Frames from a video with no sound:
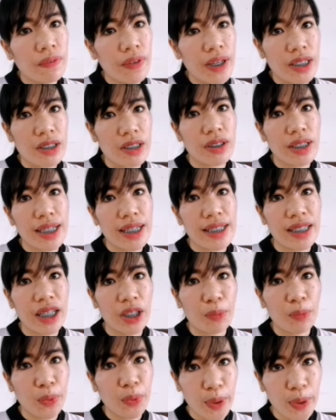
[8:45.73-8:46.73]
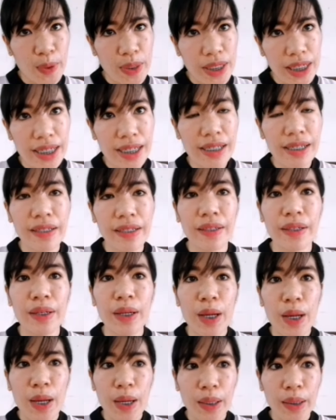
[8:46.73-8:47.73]
Fish, is that producer,
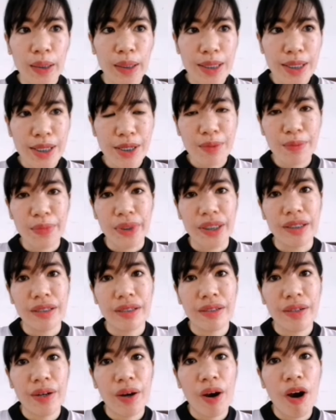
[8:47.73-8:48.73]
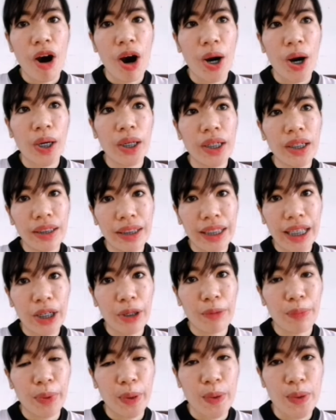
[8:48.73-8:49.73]
consumer, or
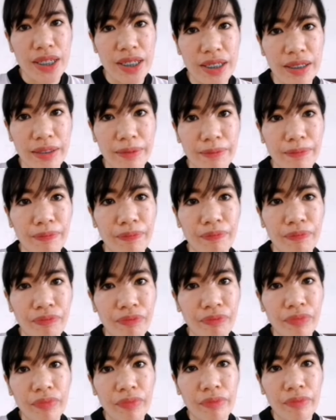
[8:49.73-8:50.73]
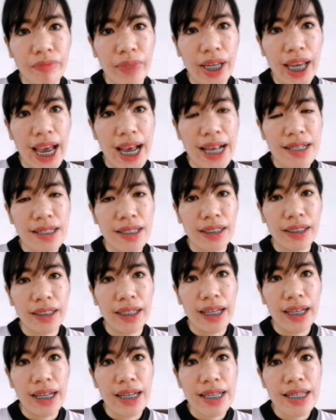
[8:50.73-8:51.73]
decomposer? My answer
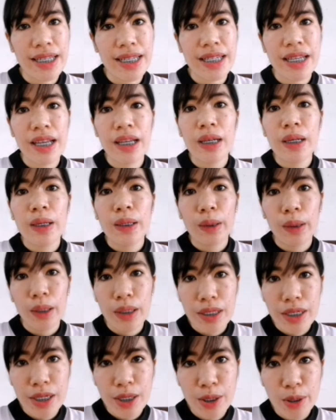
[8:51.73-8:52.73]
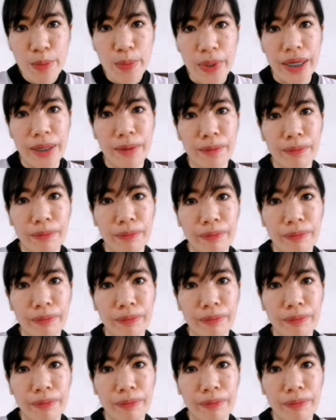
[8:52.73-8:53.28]
is consumer.